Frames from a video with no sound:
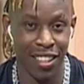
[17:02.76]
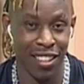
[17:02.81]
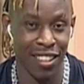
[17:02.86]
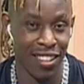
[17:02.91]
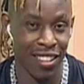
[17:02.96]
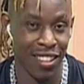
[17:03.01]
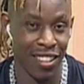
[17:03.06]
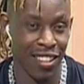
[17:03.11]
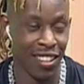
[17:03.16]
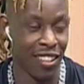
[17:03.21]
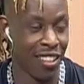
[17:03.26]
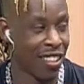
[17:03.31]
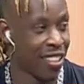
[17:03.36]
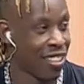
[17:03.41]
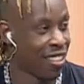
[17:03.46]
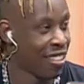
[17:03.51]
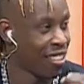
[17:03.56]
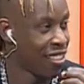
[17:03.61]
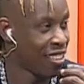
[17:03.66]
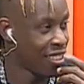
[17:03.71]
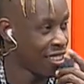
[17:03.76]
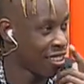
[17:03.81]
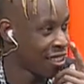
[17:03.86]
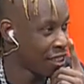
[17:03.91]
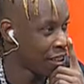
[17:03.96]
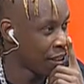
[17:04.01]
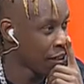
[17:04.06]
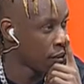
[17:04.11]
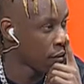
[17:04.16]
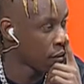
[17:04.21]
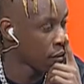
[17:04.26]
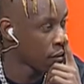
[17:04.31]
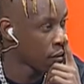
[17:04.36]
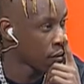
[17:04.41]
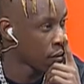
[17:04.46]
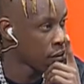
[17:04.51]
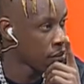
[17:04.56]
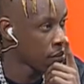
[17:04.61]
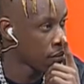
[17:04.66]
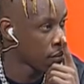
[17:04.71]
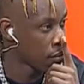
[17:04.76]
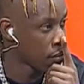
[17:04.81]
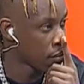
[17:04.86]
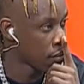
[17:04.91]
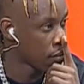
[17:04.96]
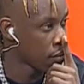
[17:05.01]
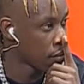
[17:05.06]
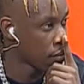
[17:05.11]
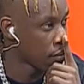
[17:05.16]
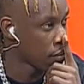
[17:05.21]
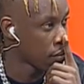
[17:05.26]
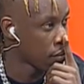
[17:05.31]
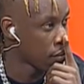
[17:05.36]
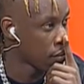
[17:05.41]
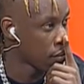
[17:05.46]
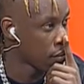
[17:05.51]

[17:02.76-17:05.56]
If he does me a correction, I don't type it.